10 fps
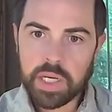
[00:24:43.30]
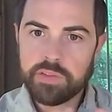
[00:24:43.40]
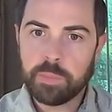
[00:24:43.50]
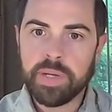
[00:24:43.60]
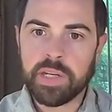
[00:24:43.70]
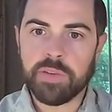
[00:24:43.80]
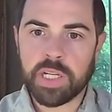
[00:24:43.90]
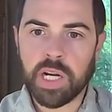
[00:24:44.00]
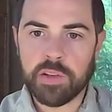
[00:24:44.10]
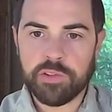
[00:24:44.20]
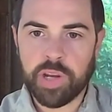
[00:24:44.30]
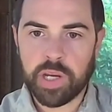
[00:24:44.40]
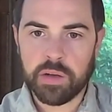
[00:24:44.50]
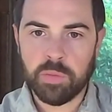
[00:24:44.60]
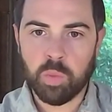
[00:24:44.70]
bit of a gut
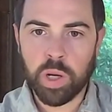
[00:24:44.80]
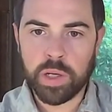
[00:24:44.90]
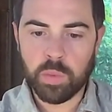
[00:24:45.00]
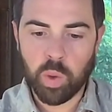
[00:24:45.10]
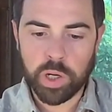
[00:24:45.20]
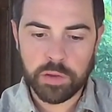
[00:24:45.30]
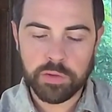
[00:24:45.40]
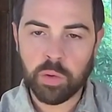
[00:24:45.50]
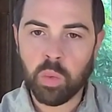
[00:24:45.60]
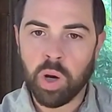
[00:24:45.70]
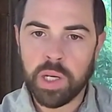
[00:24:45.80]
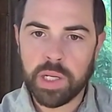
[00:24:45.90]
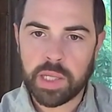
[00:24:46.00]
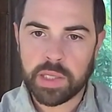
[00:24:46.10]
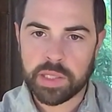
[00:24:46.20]
check of when to do what.
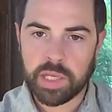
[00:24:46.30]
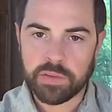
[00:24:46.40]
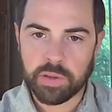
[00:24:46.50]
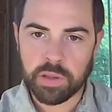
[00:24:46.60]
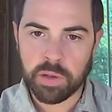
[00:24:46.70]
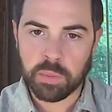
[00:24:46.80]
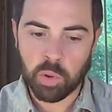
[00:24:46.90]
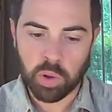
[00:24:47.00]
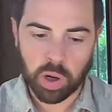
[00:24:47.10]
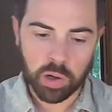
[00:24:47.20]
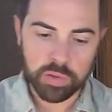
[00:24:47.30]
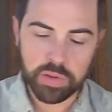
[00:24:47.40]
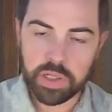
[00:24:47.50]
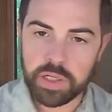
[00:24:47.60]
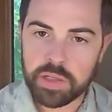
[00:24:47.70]
I think that's a little more art
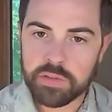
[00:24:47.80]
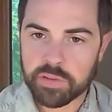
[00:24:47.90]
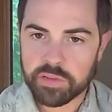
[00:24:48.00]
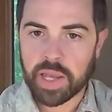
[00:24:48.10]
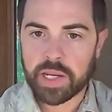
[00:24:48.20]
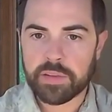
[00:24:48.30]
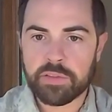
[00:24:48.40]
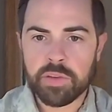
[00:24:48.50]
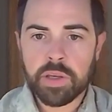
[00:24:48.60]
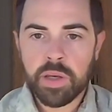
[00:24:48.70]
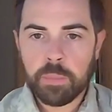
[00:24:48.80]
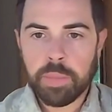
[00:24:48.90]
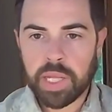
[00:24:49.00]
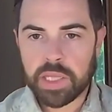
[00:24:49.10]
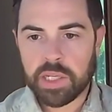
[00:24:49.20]
than it is a science. But
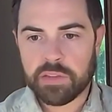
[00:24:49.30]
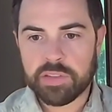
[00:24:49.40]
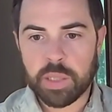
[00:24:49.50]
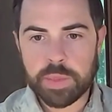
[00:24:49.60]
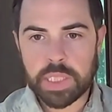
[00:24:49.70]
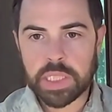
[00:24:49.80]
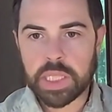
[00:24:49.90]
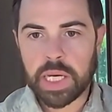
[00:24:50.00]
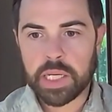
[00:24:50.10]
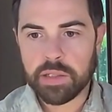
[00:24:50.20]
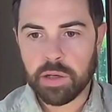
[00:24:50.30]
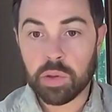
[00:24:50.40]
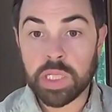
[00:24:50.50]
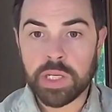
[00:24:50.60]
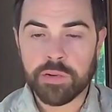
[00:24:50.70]
I think it's something that,
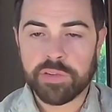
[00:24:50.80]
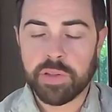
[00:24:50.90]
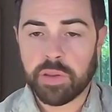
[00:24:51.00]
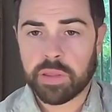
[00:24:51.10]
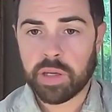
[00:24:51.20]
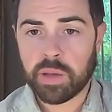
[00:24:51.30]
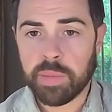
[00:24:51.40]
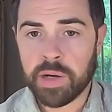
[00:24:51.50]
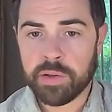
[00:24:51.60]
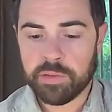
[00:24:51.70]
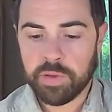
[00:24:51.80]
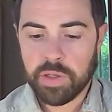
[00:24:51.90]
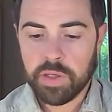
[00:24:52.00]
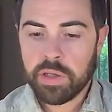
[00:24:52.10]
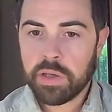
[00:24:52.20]
leaders need to think about is
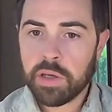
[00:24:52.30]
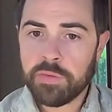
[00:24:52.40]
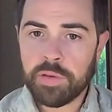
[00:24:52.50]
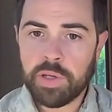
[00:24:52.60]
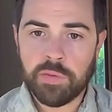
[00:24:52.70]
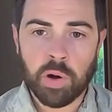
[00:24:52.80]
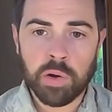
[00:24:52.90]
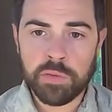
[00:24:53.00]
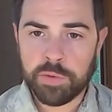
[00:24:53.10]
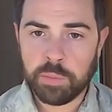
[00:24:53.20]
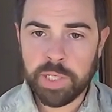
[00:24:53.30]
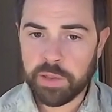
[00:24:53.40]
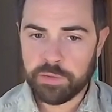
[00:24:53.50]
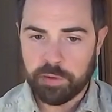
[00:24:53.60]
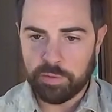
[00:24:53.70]
if all of your
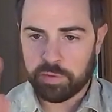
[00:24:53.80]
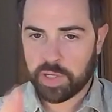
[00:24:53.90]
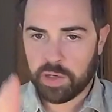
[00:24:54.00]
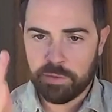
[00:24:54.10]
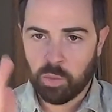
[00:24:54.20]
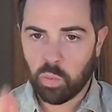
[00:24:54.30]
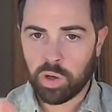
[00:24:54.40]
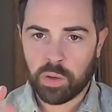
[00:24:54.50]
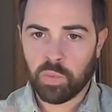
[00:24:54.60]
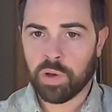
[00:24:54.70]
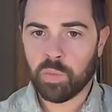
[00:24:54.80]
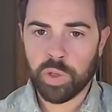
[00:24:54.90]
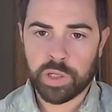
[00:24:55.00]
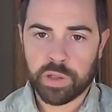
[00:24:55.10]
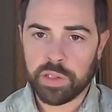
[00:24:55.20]
meetings are just kind of a one-on-one
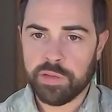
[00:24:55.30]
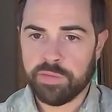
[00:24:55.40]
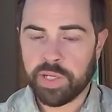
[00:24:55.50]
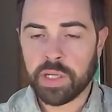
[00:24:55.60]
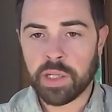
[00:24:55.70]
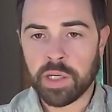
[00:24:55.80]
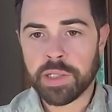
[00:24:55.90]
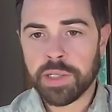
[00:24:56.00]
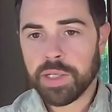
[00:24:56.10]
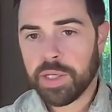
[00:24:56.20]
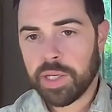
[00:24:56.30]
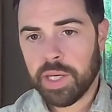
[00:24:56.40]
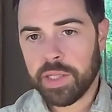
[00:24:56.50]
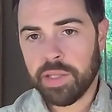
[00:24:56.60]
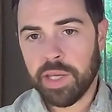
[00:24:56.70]
weekly vanilla,
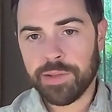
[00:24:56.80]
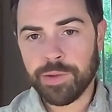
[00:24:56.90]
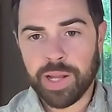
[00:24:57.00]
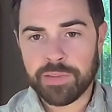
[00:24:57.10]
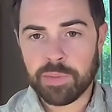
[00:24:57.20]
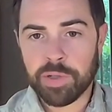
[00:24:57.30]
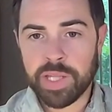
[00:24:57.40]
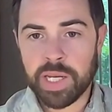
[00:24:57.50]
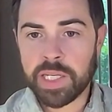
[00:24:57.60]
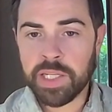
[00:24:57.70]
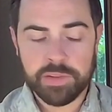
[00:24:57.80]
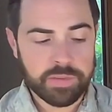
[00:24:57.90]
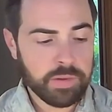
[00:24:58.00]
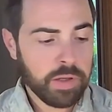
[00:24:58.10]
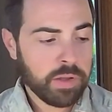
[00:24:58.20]
and you got someone that
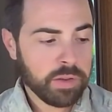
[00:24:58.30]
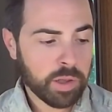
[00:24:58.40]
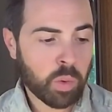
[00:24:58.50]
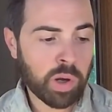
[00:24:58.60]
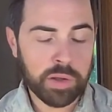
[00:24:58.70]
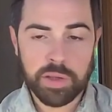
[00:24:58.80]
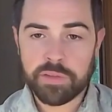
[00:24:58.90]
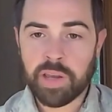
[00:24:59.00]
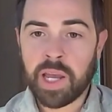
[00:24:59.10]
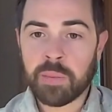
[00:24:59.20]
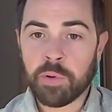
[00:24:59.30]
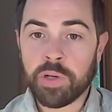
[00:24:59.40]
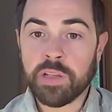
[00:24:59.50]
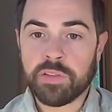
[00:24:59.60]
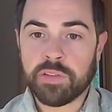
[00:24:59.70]
needs the quality time or
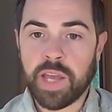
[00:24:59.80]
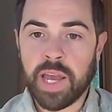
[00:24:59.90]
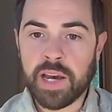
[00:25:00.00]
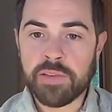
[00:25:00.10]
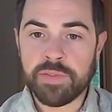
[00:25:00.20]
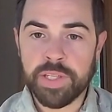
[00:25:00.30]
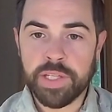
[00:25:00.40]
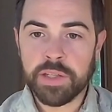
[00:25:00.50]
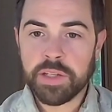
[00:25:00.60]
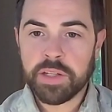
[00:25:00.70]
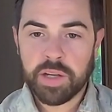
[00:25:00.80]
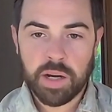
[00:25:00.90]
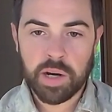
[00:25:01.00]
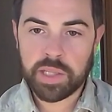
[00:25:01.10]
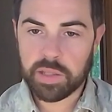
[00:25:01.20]
needs to have the,
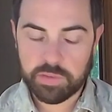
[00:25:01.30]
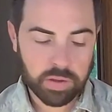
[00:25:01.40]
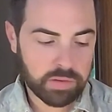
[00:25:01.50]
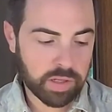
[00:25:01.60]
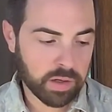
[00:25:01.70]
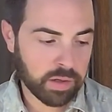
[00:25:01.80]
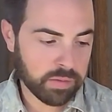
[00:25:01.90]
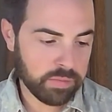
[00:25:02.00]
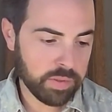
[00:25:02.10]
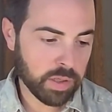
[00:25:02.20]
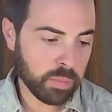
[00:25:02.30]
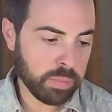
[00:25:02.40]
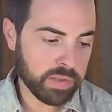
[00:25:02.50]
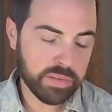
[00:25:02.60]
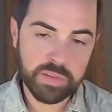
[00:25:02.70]
all right, let's all take our,
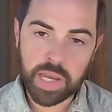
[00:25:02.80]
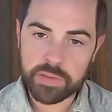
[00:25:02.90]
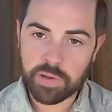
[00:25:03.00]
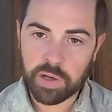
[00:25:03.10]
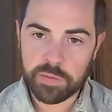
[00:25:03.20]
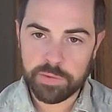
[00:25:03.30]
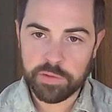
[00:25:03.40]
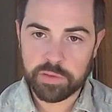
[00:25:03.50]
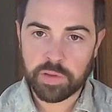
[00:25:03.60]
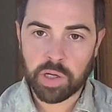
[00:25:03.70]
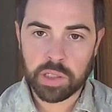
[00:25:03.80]
business hats off and just talk a